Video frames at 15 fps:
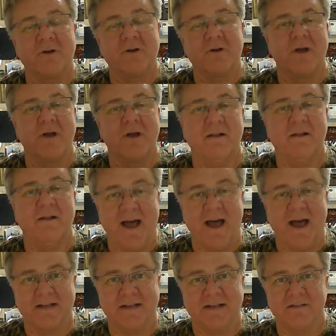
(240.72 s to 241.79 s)
a great
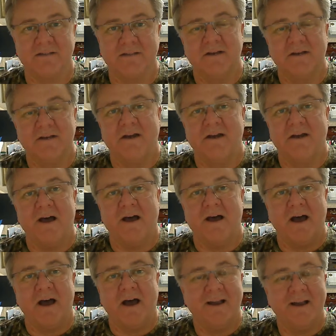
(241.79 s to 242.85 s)
class.
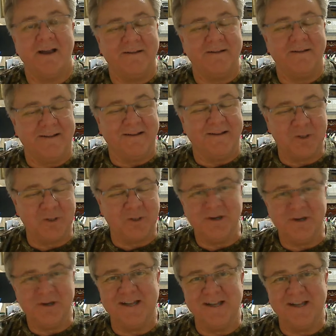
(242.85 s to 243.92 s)
I
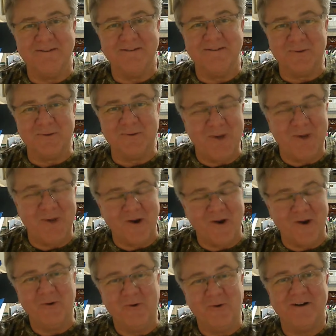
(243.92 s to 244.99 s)
enjoyed getting to
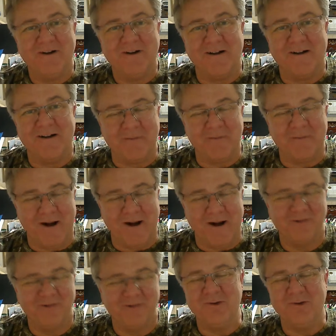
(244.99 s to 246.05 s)
know
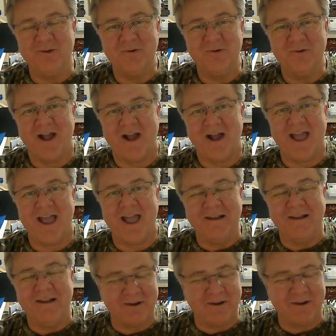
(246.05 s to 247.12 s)
all of you
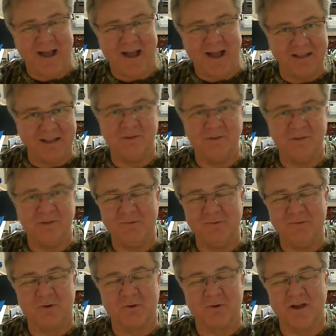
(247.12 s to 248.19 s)
and interacting with you
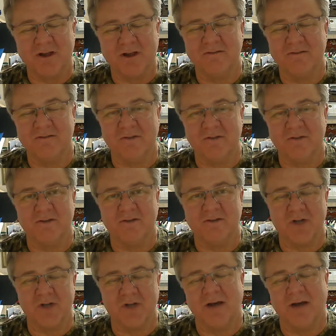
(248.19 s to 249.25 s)
during the
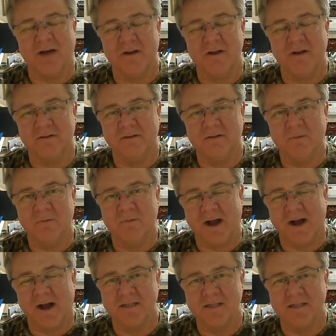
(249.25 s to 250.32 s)
job interview
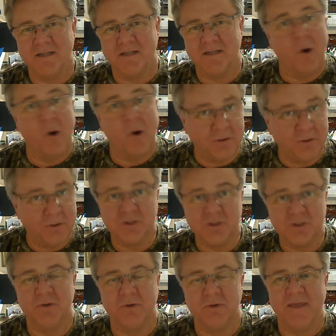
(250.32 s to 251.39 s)
process. I hope you
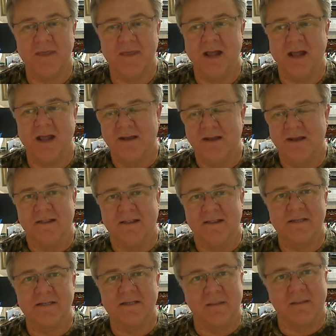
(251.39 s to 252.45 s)
enjoyed that.
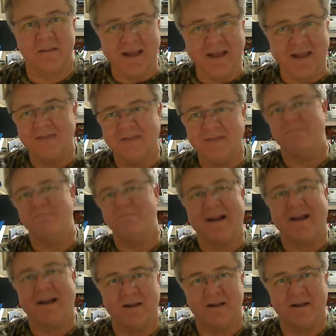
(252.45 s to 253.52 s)
That's kind of my gift
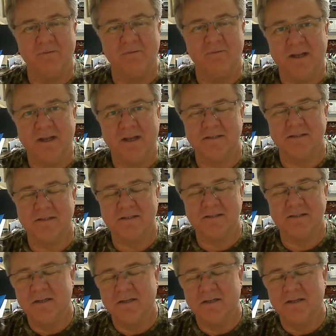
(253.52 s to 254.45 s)
back to everybody, since